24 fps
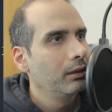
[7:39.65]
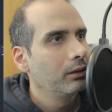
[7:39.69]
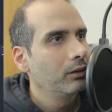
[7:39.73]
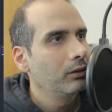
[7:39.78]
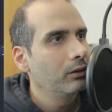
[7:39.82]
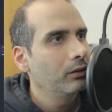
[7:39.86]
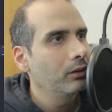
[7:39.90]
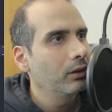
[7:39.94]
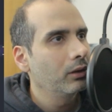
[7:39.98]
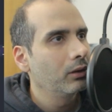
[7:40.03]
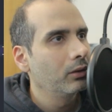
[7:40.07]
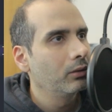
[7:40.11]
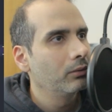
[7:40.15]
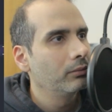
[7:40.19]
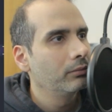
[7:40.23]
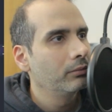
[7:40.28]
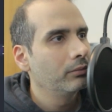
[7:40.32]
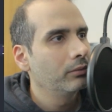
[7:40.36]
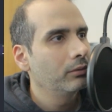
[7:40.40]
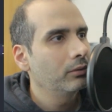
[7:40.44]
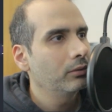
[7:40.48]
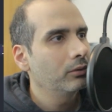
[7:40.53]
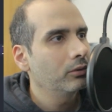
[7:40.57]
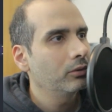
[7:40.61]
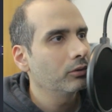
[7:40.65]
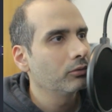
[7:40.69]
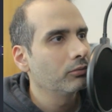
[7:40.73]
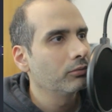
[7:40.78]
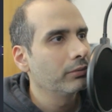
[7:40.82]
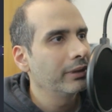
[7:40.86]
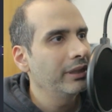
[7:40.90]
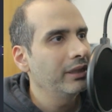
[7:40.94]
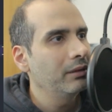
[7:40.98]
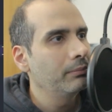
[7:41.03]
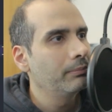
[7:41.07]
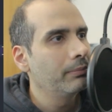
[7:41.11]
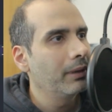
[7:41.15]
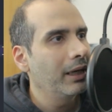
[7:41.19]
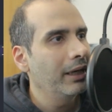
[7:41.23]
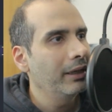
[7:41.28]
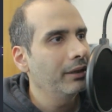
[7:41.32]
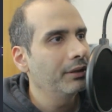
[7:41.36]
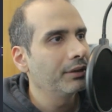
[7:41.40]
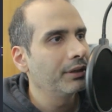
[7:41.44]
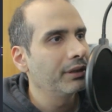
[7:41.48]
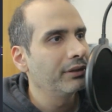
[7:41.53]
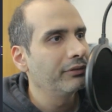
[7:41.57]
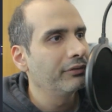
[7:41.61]
So to read
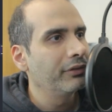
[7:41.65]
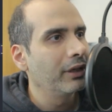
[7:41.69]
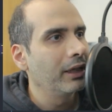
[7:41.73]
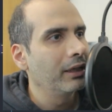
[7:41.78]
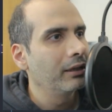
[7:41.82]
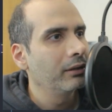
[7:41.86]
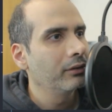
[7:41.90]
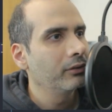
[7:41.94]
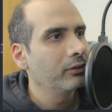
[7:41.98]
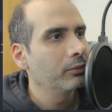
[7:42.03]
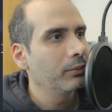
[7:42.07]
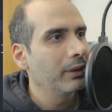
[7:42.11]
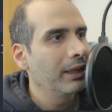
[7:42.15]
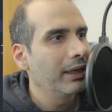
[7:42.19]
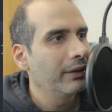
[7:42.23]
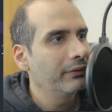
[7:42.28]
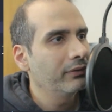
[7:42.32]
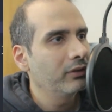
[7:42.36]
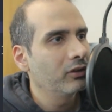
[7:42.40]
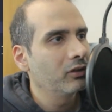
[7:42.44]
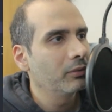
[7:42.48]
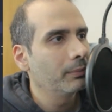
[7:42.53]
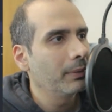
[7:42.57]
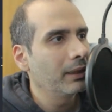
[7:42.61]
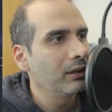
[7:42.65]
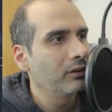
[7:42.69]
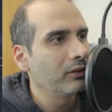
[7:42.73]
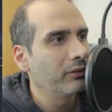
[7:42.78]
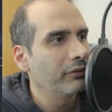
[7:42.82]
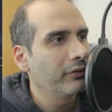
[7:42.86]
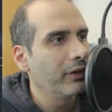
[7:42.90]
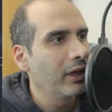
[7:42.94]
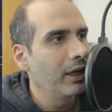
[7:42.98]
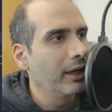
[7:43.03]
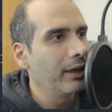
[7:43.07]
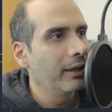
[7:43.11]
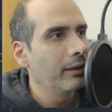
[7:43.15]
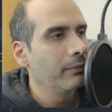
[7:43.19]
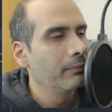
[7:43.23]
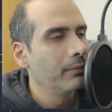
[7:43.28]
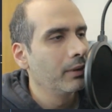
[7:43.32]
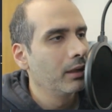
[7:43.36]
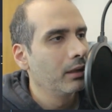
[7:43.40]
binary files, we have to specify